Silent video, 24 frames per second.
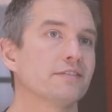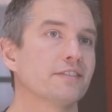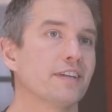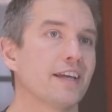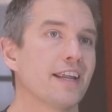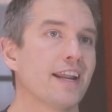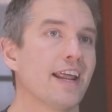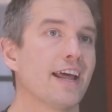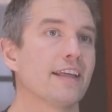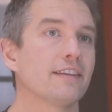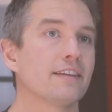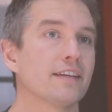
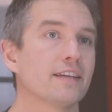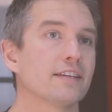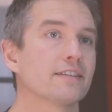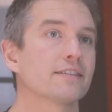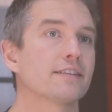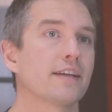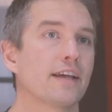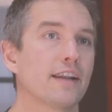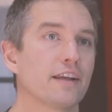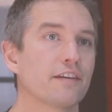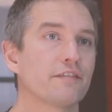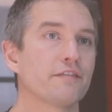had the
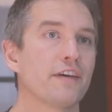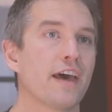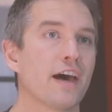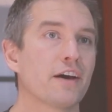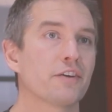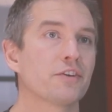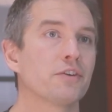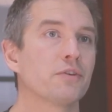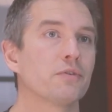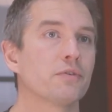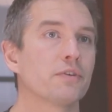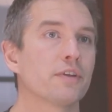aesthetic
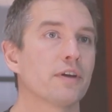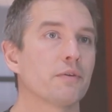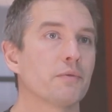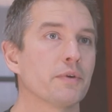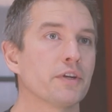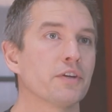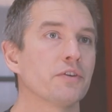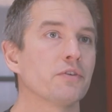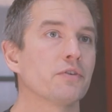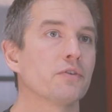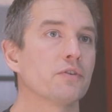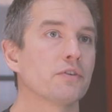value that
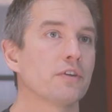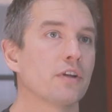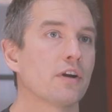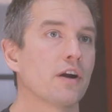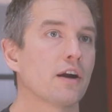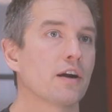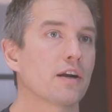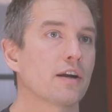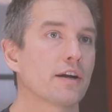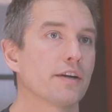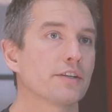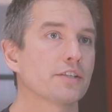we knew that
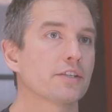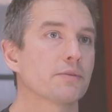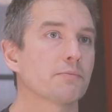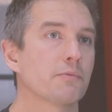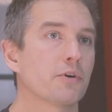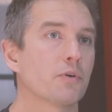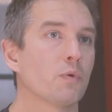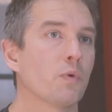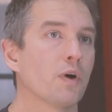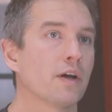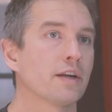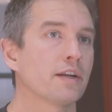our
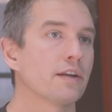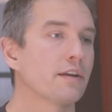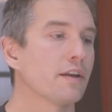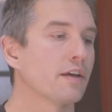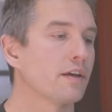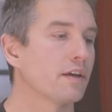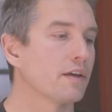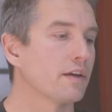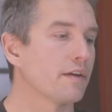customer wanted,